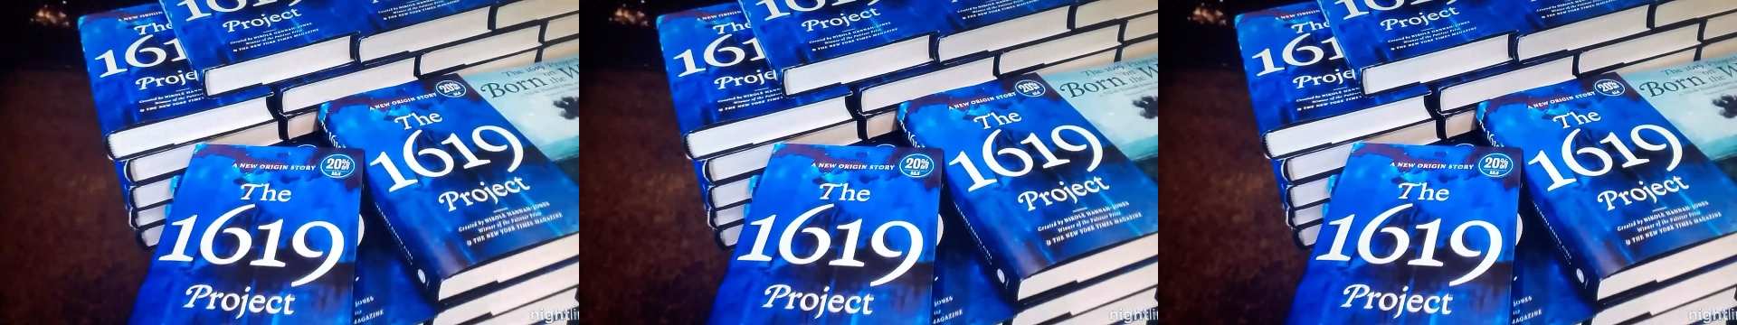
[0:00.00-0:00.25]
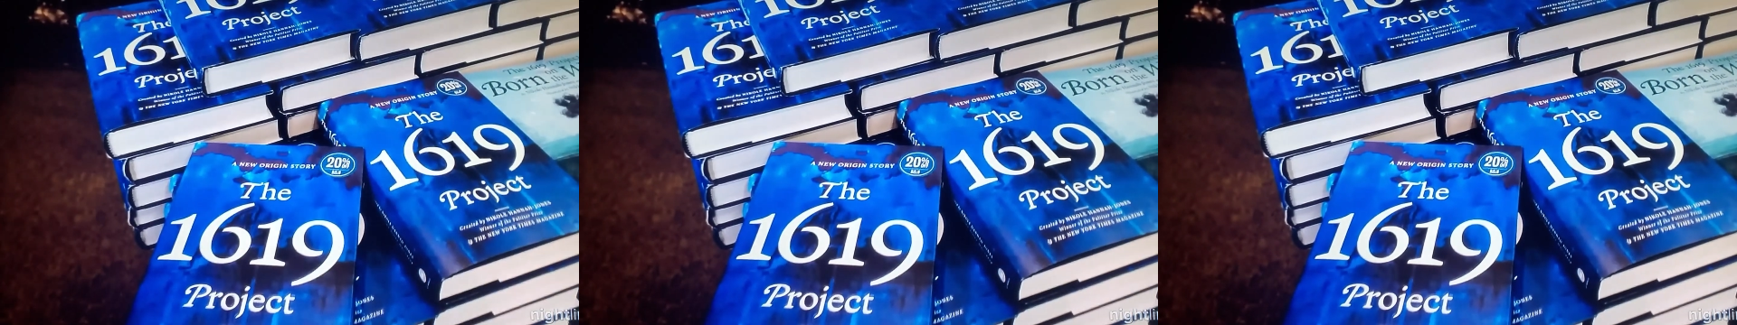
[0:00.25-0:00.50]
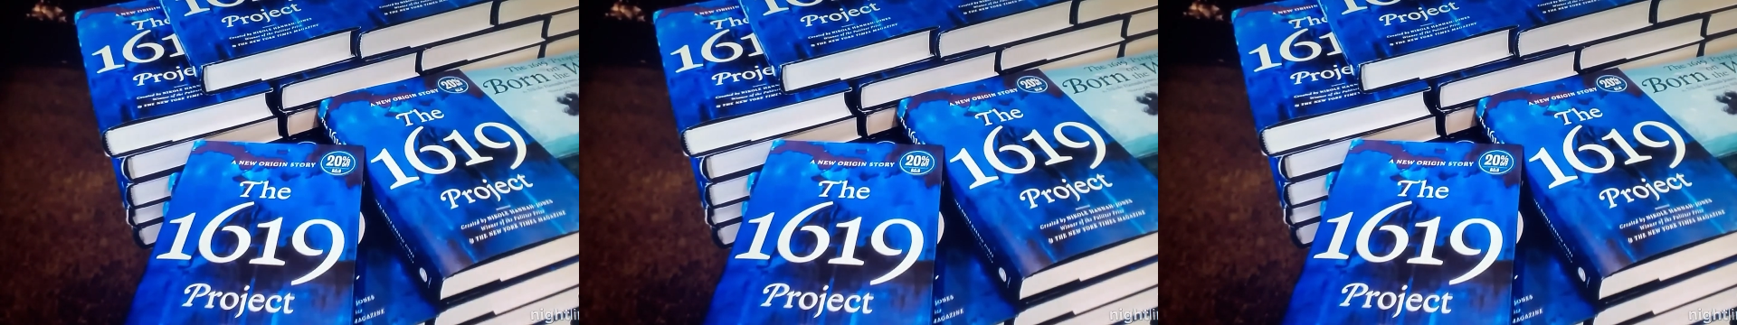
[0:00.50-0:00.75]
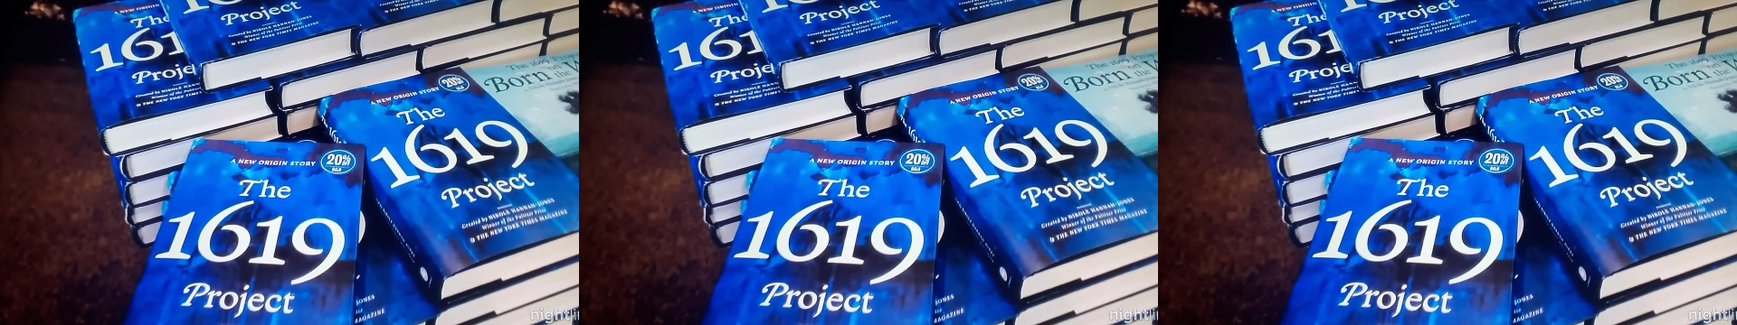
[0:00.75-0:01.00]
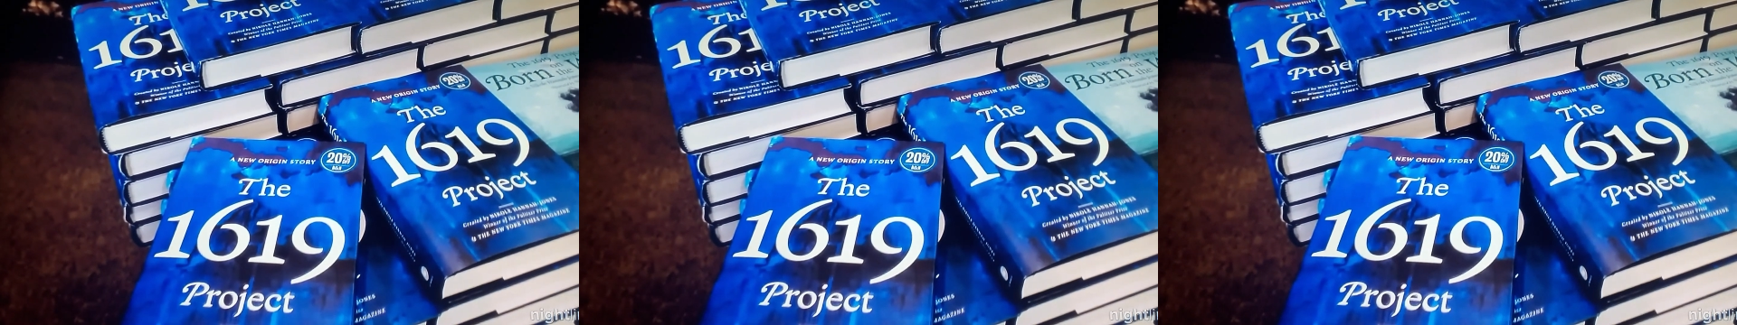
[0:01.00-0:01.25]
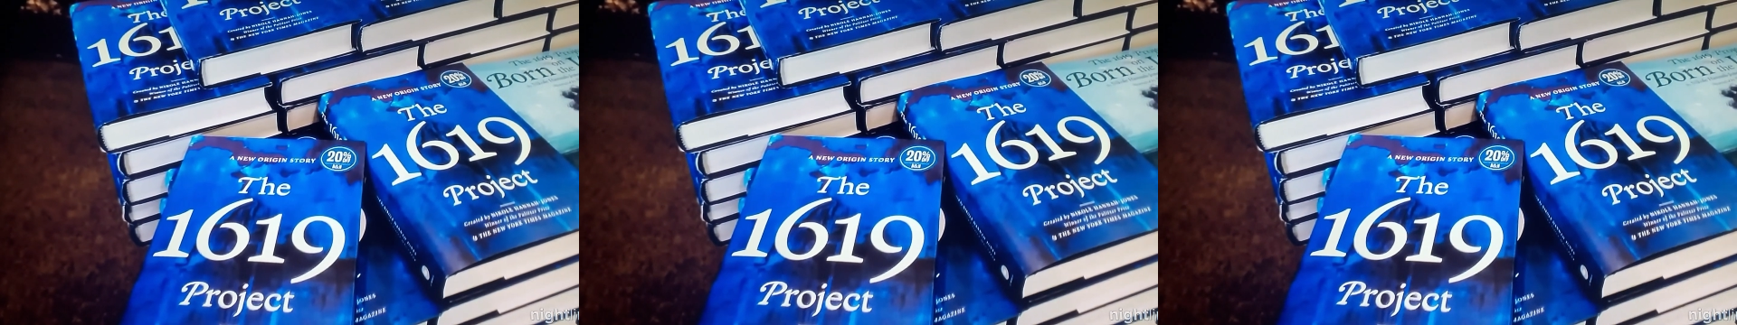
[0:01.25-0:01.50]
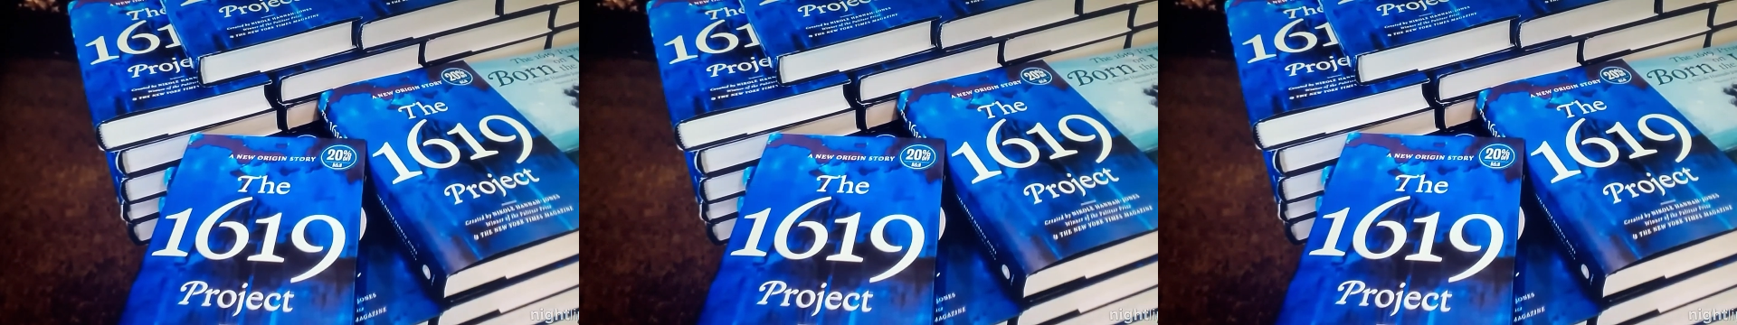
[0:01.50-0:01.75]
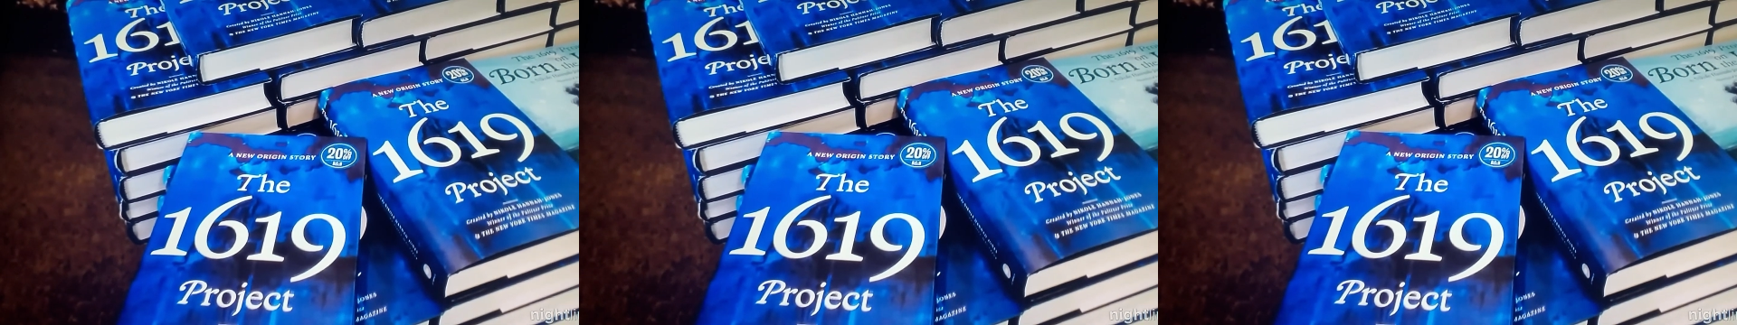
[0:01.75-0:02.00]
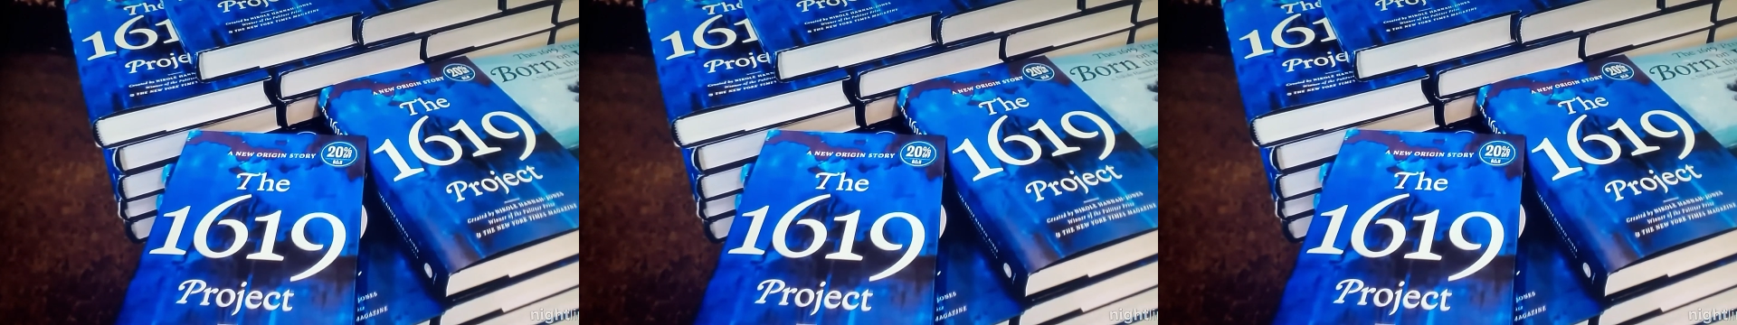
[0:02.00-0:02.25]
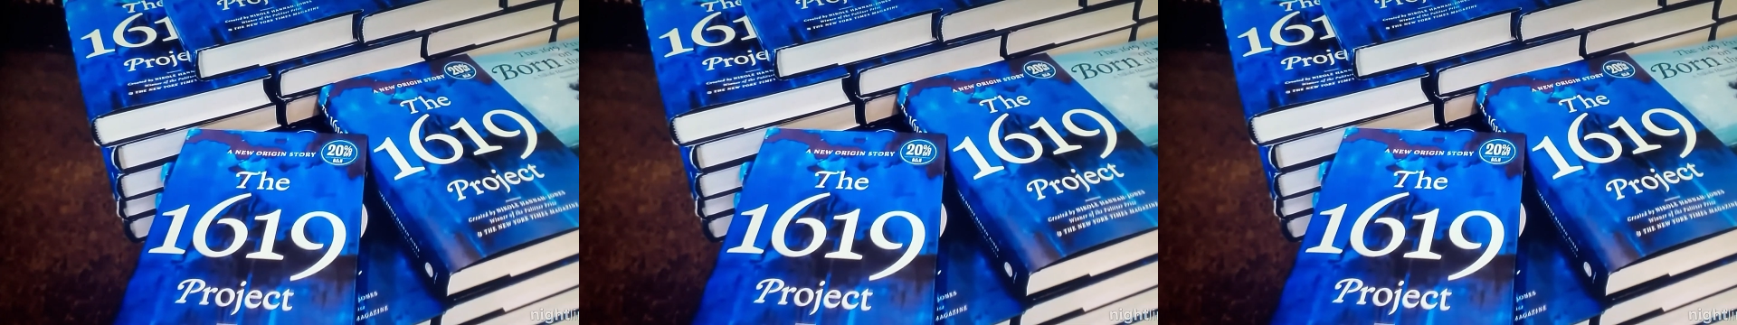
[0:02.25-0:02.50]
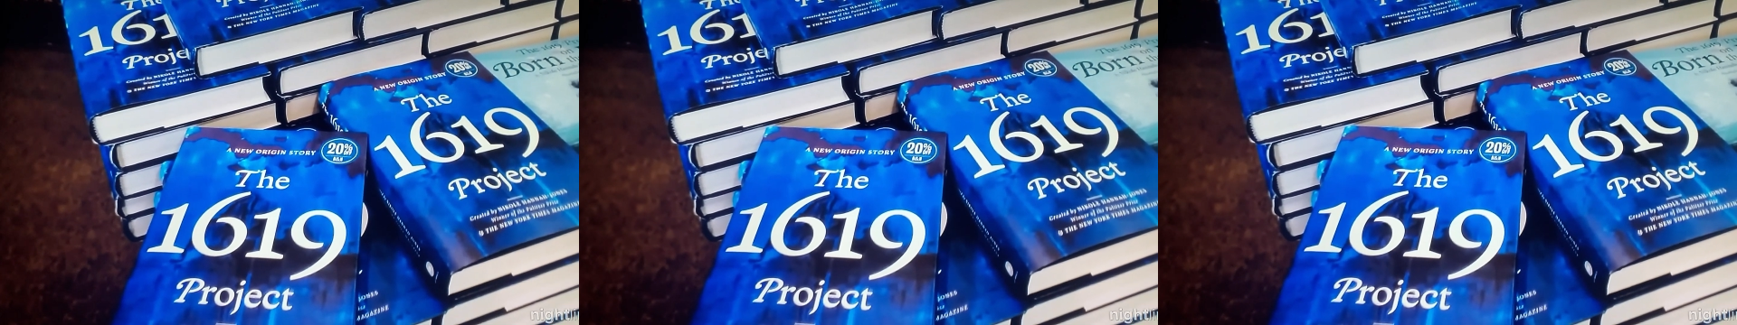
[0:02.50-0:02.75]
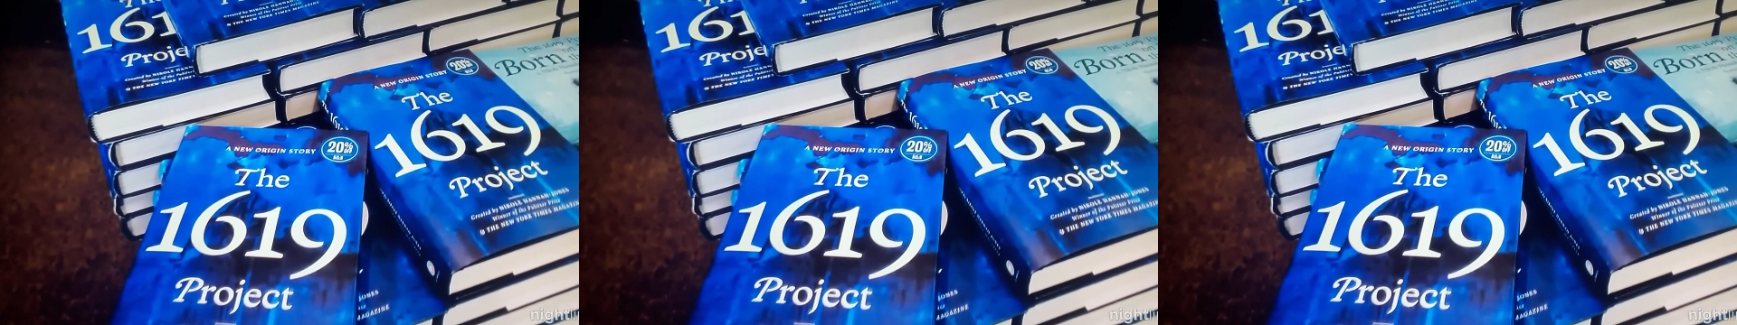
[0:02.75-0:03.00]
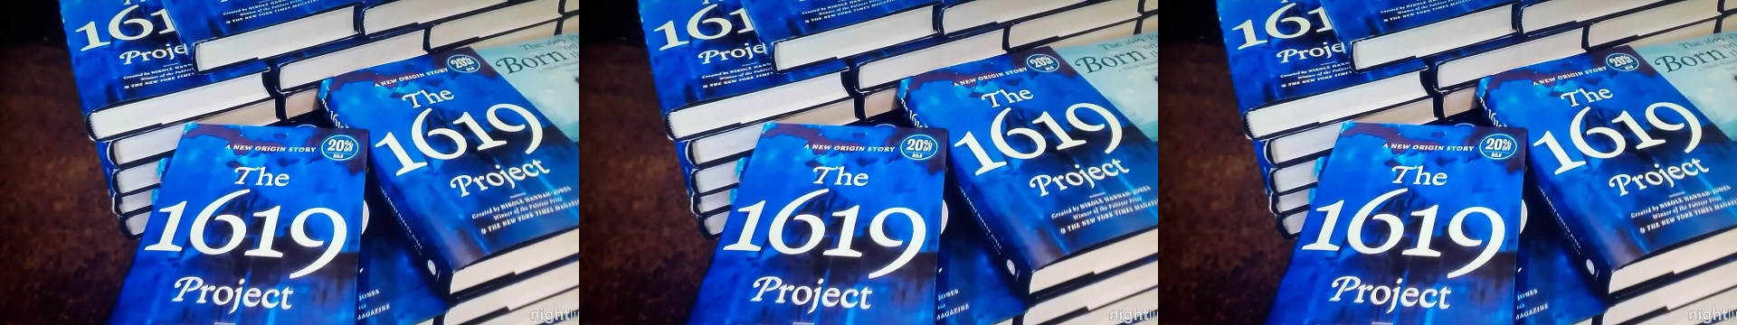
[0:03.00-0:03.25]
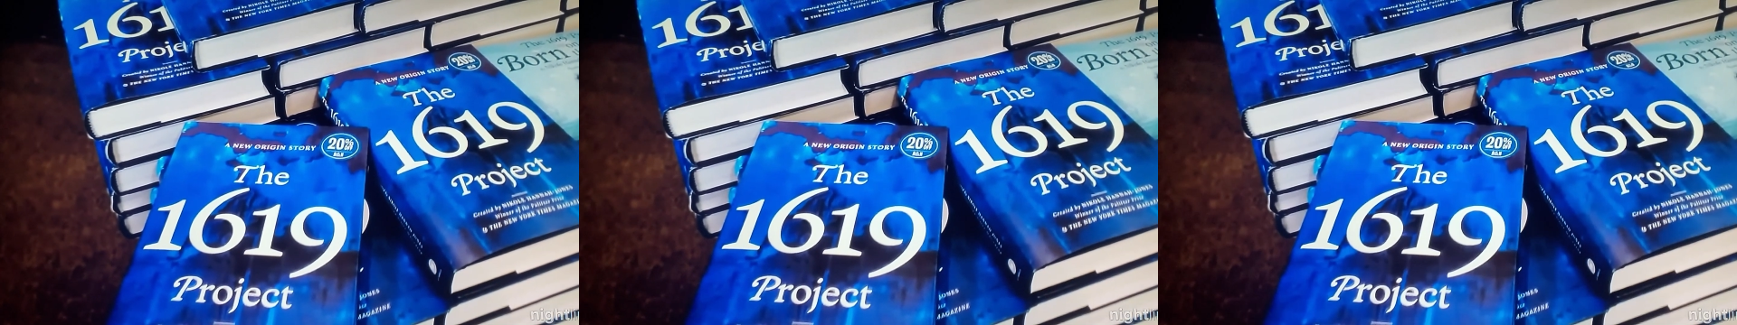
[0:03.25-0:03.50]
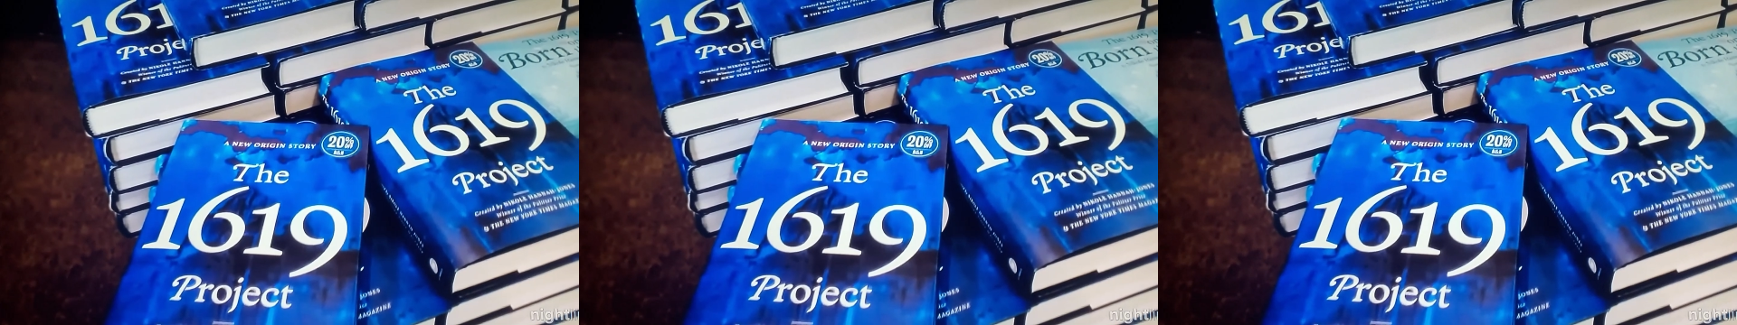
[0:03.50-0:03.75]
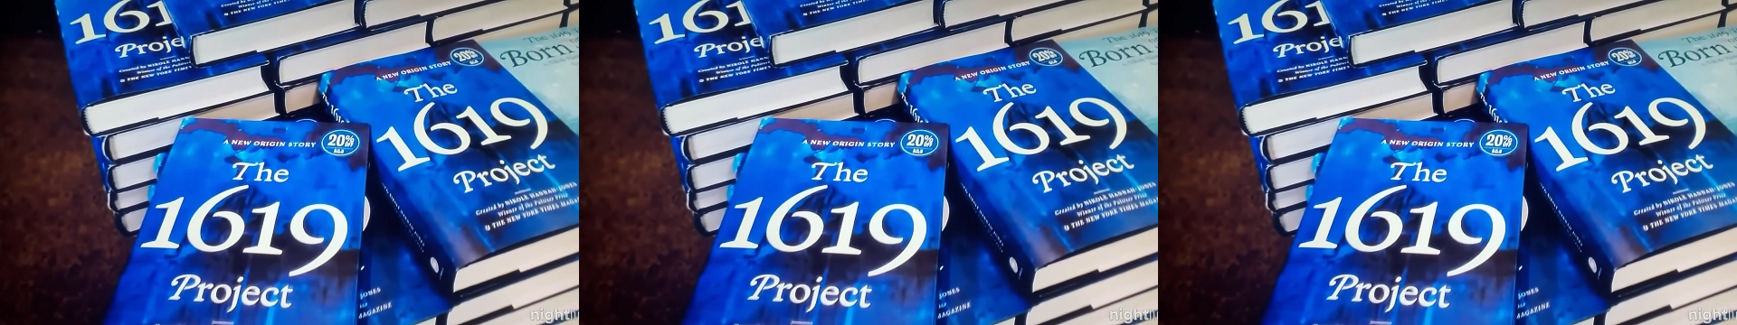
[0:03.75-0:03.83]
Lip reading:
No face is visible, so there are no lips to read.